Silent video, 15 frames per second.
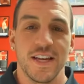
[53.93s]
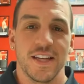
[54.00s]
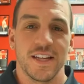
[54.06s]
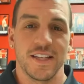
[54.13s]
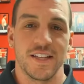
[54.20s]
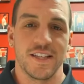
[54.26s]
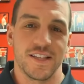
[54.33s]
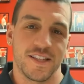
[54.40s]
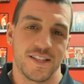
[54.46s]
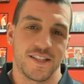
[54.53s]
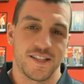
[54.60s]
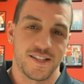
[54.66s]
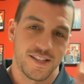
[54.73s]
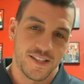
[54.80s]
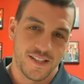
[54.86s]
this
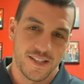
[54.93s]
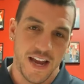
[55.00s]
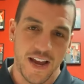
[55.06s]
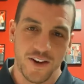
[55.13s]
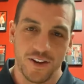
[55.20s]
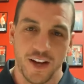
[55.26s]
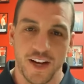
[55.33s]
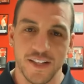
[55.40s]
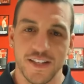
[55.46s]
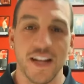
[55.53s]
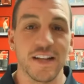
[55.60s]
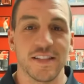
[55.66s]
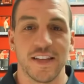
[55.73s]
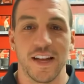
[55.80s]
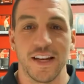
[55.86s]
title kind of
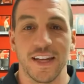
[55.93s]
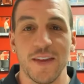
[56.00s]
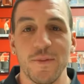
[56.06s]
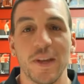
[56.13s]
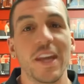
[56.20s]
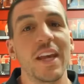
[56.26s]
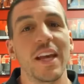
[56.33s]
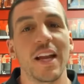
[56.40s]
sounds kind of gimmicky,